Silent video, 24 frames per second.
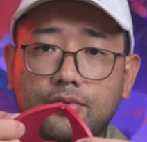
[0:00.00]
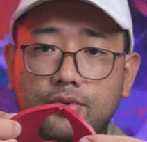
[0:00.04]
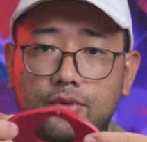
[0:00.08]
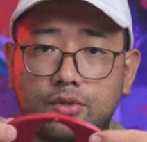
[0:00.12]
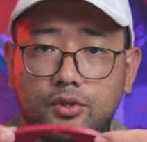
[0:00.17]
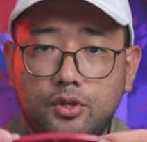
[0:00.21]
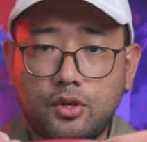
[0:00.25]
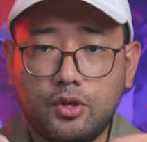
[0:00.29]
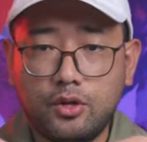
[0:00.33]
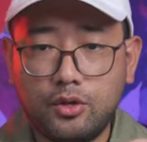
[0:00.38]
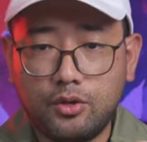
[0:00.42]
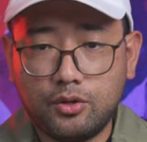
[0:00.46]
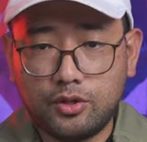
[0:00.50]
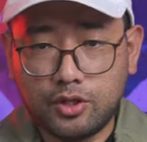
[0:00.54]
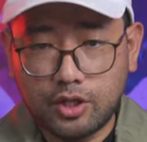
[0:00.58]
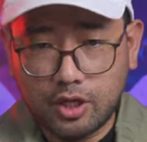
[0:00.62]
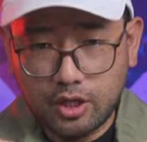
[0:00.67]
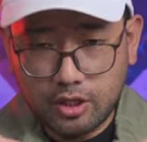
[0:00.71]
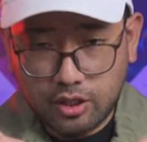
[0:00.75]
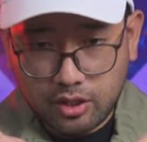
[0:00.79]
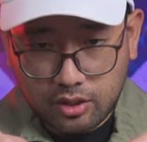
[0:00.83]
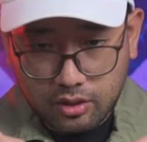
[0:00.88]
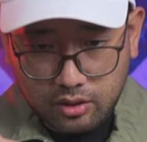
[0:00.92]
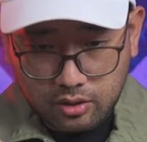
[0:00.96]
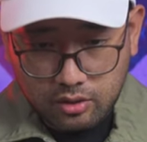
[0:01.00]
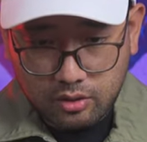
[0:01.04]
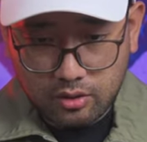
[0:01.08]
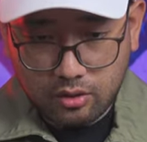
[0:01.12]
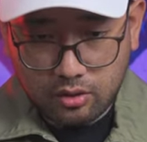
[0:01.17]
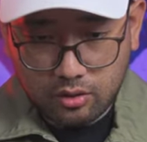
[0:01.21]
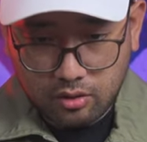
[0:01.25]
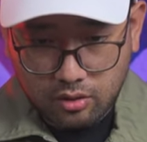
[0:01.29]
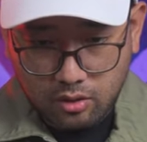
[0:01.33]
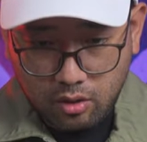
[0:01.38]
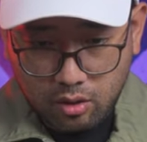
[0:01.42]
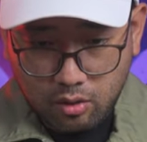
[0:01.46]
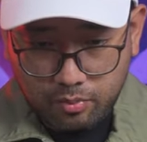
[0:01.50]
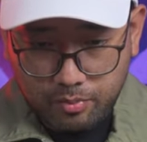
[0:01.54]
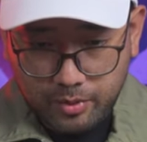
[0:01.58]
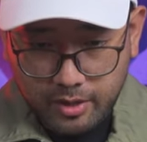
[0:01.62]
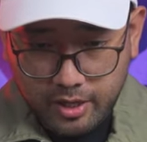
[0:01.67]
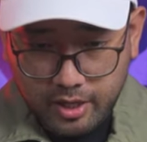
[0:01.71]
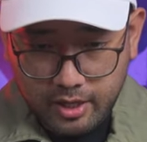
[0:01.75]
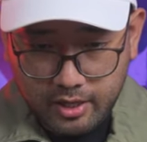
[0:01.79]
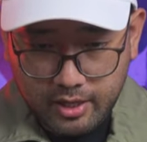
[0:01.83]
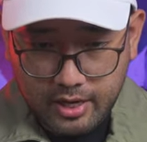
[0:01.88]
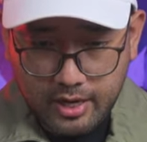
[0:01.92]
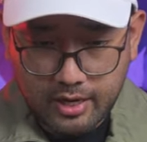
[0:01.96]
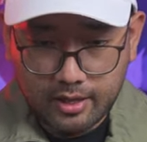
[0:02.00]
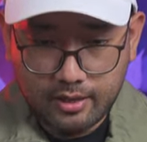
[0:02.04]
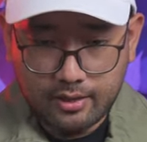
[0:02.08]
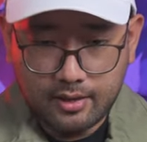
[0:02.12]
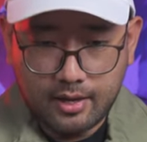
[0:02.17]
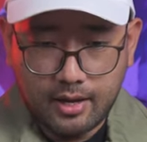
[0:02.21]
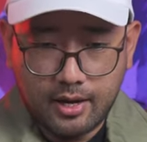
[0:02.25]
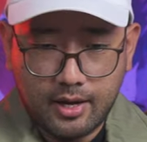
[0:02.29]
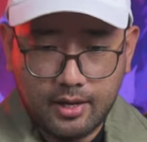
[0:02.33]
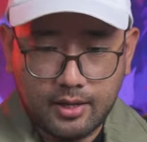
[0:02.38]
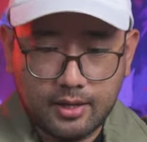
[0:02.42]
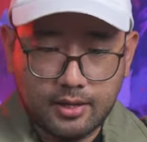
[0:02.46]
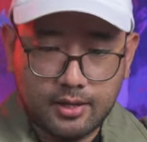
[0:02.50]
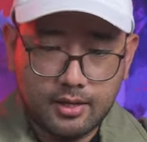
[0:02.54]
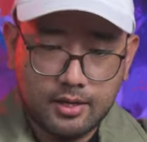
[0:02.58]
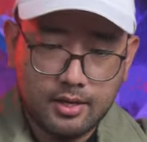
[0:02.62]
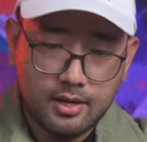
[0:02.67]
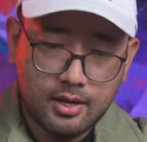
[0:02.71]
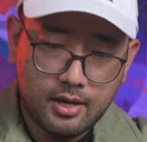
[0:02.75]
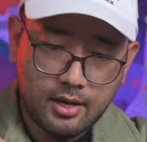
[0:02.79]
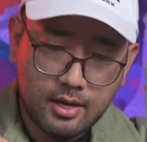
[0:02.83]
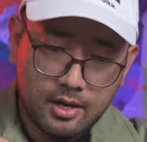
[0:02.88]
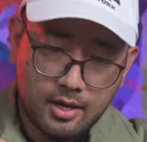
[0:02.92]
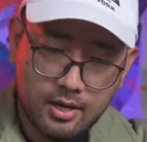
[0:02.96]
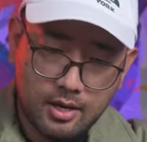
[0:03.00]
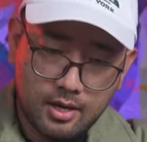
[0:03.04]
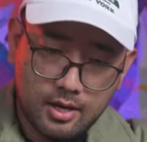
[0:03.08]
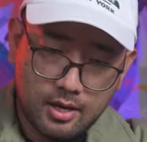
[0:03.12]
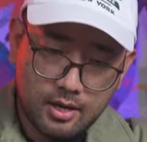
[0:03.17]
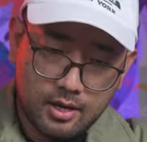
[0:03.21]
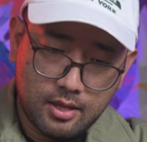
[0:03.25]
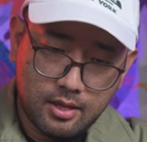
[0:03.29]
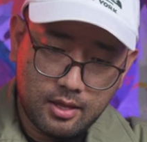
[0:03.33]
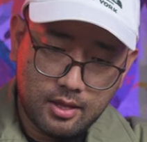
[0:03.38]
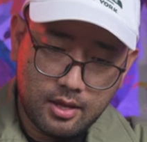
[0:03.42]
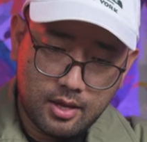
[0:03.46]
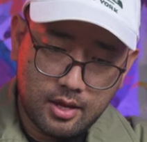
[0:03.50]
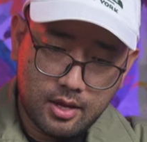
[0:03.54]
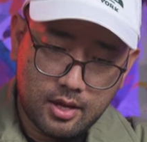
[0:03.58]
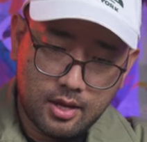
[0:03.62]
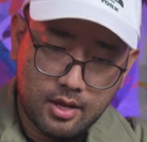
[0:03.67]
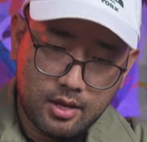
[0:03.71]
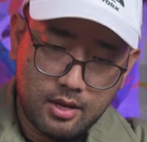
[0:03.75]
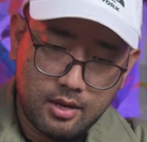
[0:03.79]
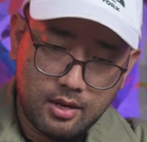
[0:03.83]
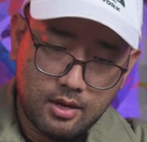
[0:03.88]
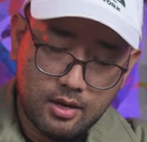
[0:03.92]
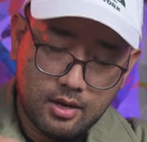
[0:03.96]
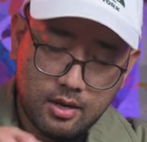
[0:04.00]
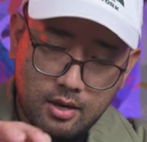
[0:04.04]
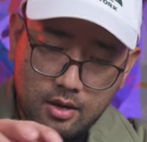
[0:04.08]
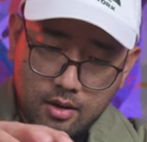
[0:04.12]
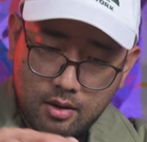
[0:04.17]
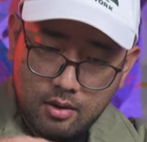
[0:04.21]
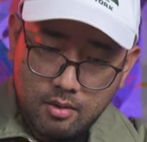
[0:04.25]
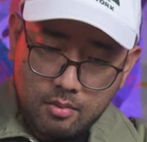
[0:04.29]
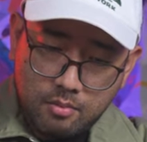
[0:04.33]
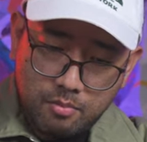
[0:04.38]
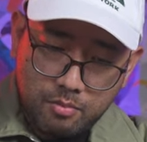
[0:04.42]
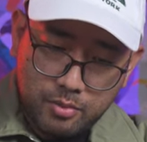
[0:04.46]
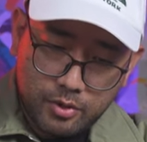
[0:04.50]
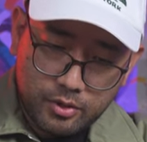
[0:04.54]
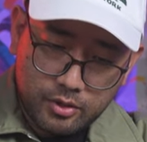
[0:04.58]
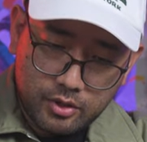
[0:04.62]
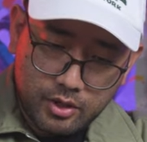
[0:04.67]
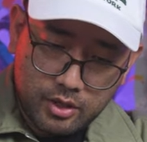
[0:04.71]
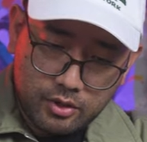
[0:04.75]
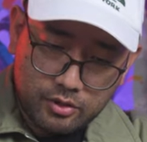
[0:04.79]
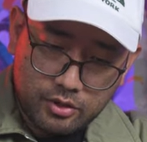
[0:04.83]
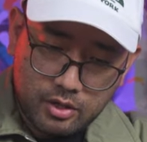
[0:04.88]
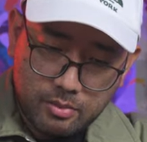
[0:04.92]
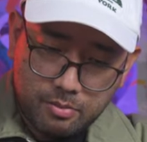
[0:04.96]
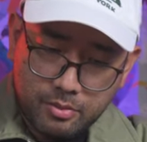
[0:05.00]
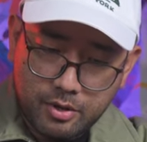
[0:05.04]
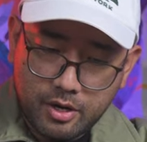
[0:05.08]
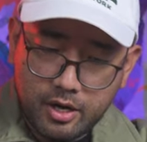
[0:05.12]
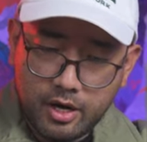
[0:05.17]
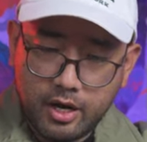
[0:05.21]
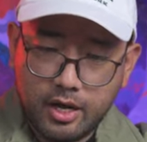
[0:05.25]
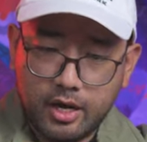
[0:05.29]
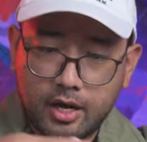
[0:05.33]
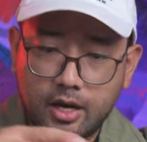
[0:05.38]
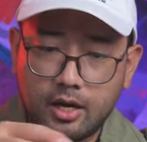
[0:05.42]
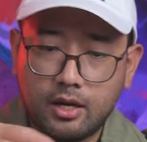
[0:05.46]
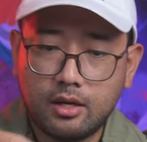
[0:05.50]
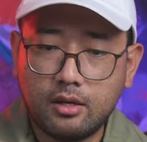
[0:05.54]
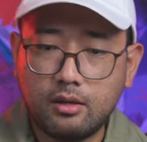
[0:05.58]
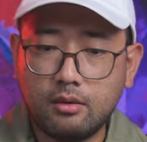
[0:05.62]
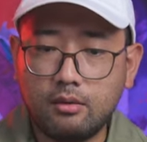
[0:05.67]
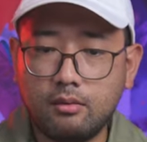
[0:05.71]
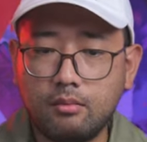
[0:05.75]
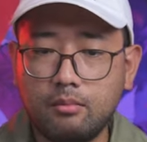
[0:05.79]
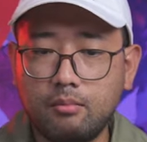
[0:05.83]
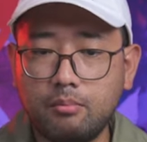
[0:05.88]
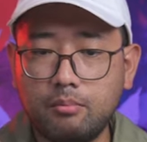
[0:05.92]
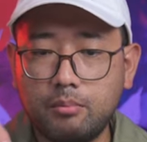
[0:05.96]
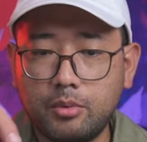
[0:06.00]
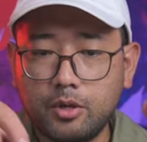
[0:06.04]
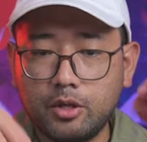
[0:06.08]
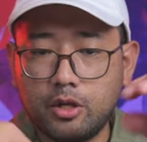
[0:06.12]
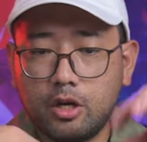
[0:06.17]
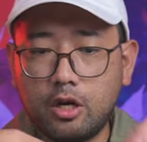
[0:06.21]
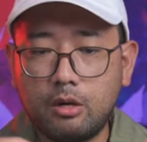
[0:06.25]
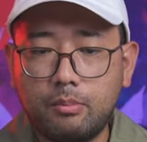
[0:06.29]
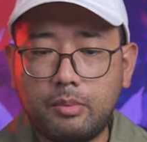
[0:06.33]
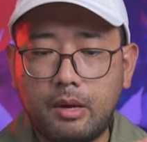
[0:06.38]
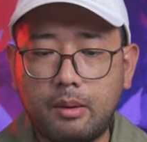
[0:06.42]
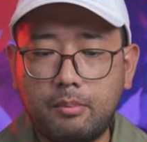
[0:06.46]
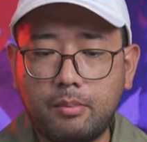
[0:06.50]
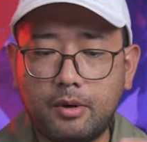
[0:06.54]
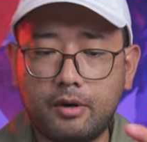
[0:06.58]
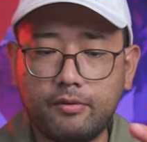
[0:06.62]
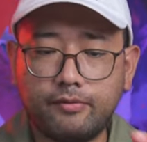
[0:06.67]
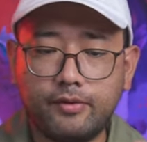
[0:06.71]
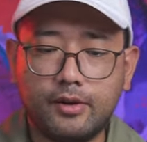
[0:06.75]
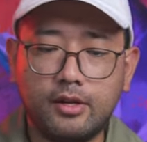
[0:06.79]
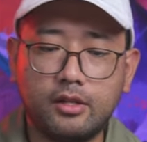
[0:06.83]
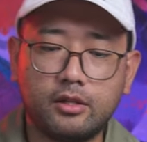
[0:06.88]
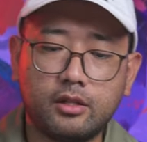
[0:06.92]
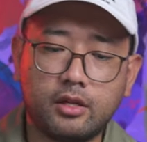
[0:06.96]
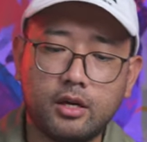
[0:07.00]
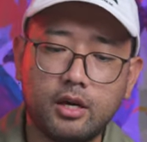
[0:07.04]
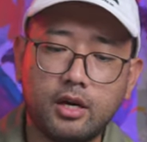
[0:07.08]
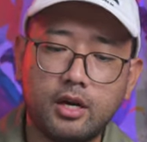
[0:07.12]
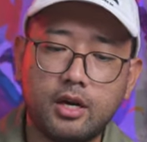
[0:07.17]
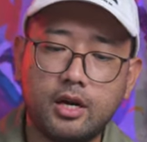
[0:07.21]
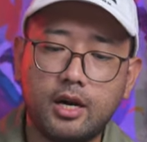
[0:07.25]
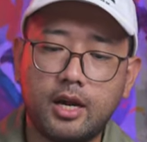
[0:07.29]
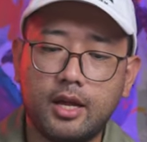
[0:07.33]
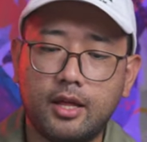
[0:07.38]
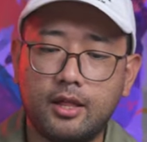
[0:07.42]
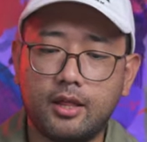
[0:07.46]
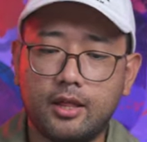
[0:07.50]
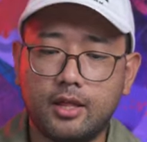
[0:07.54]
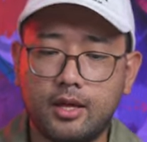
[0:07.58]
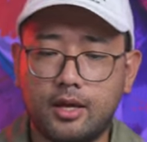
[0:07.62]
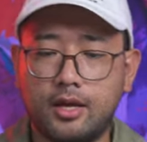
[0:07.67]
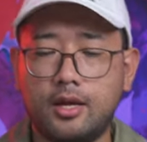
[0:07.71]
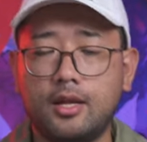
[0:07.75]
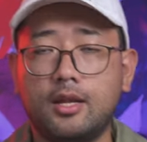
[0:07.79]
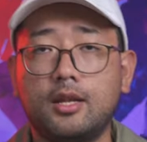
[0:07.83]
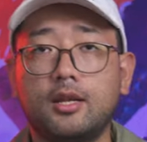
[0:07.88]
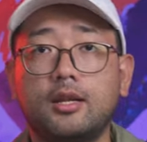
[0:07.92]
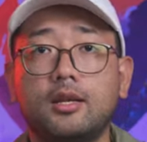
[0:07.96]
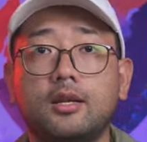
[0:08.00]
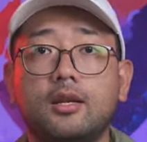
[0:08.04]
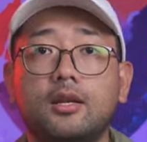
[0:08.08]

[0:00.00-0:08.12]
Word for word: So you just open it like that, and then put the dripper in, put your paper filter, and then